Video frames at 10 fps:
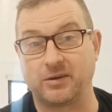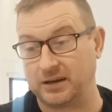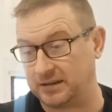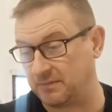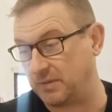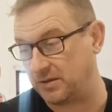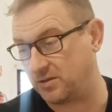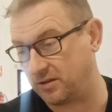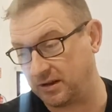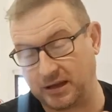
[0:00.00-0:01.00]
And he did
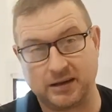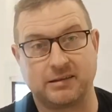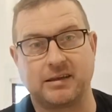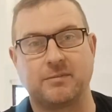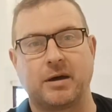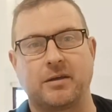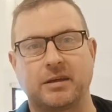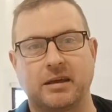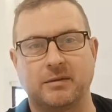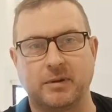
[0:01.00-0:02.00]
mention in his email
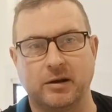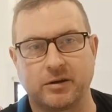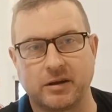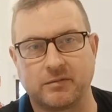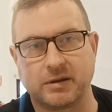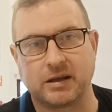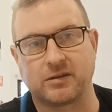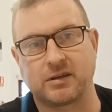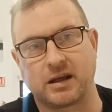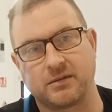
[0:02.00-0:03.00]
that he'd been looking at
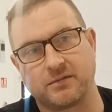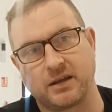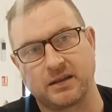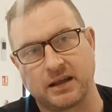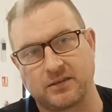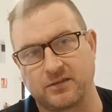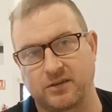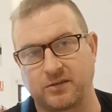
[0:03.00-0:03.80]
videos and hadn't found the answer.